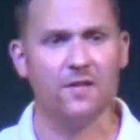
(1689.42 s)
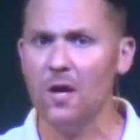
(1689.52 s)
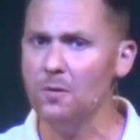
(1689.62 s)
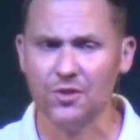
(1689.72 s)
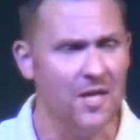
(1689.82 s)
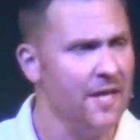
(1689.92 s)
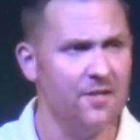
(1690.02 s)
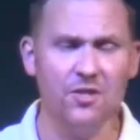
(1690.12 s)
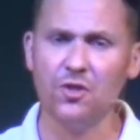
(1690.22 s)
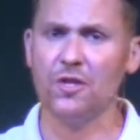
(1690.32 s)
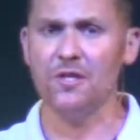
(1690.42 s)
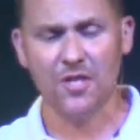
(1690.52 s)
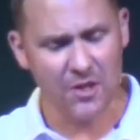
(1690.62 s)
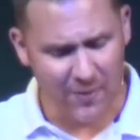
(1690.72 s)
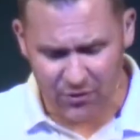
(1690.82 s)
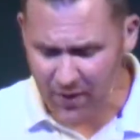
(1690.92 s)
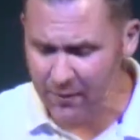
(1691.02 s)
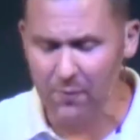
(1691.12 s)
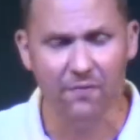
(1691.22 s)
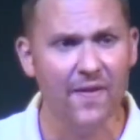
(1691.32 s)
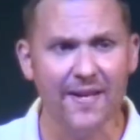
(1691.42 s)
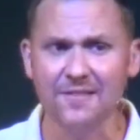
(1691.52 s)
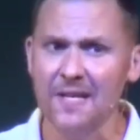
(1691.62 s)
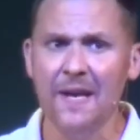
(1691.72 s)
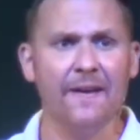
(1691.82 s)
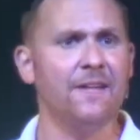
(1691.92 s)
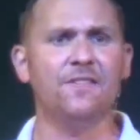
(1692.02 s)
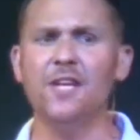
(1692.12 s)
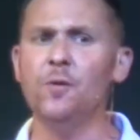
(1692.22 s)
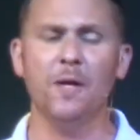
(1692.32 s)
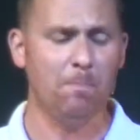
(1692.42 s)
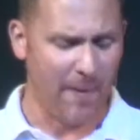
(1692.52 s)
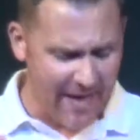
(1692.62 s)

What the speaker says: to coach, continuing trying to invest, continuing